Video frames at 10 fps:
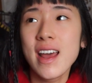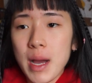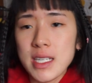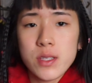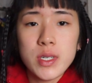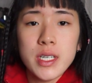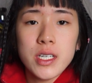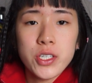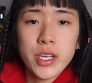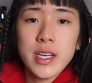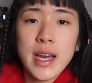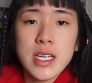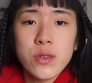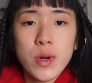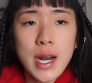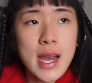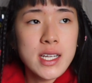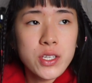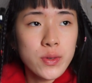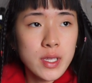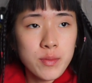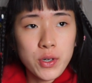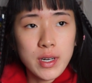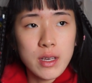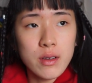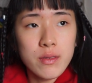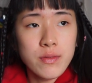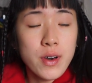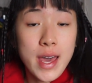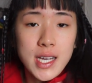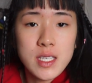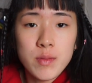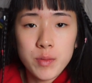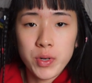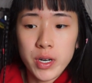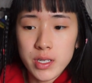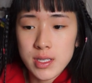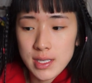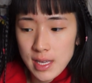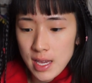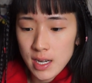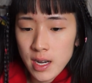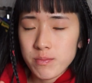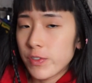I just wanted to show you guys what I do in the morning for eczema prone skin.